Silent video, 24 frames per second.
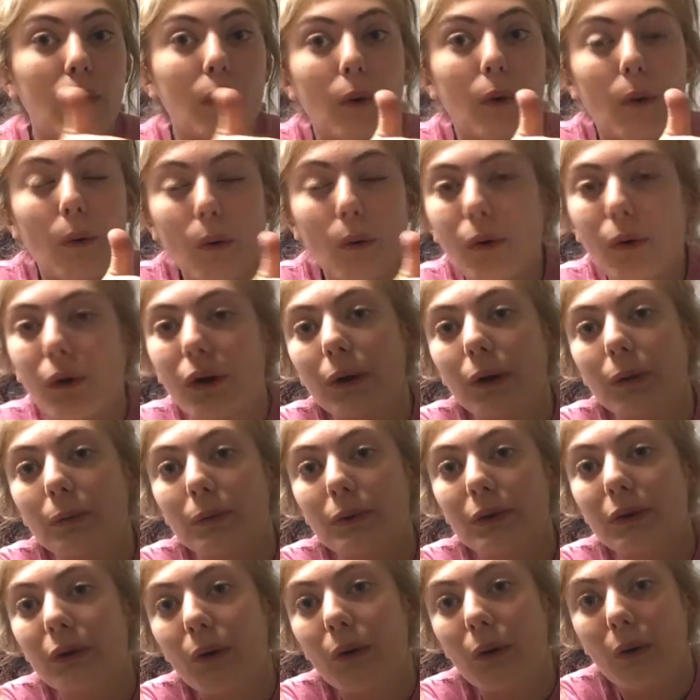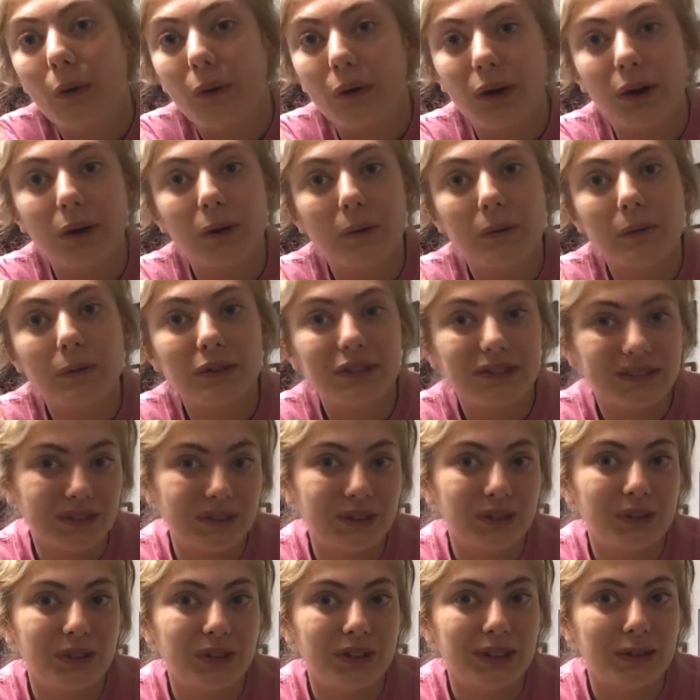horrible, horrible
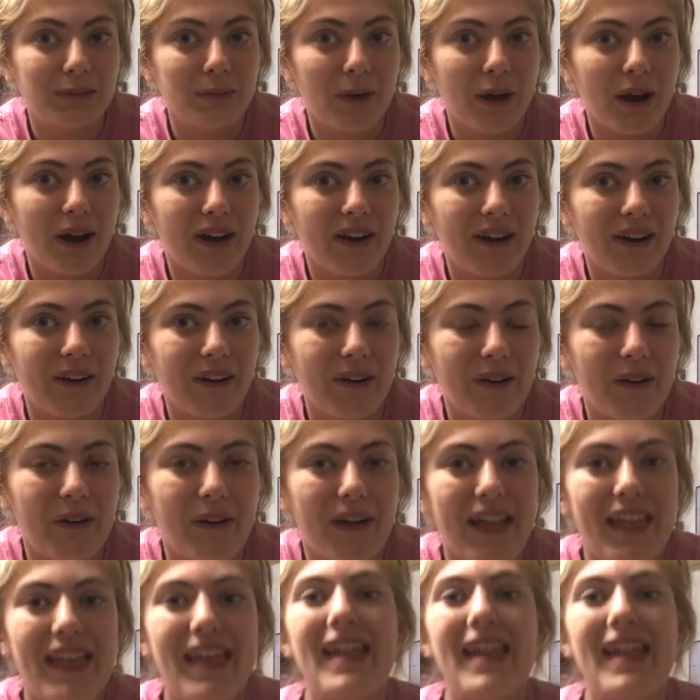school tomorrow.